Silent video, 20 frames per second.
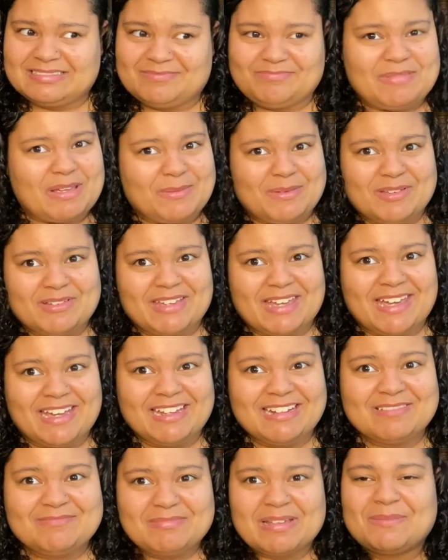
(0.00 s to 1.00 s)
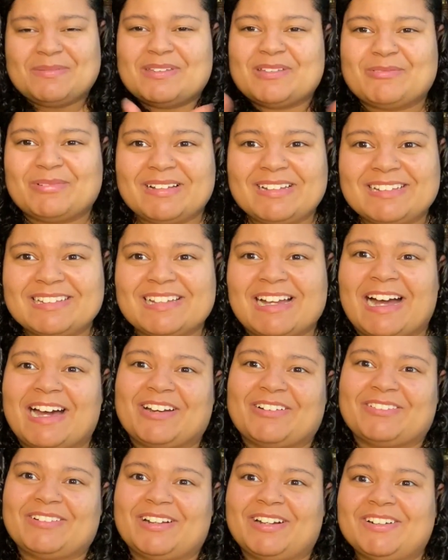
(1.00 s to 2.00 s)
Maybe you can, maybe you will, I
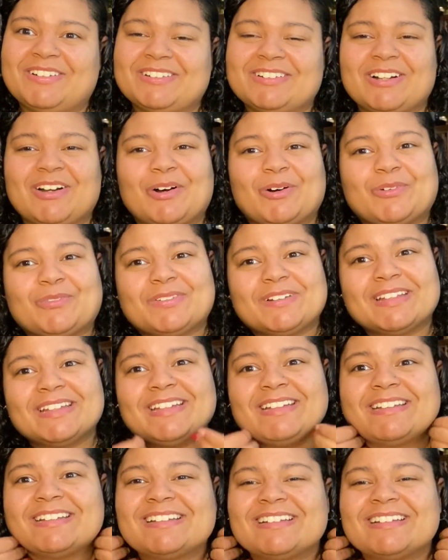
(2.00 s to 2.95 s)
don't know, hopefully.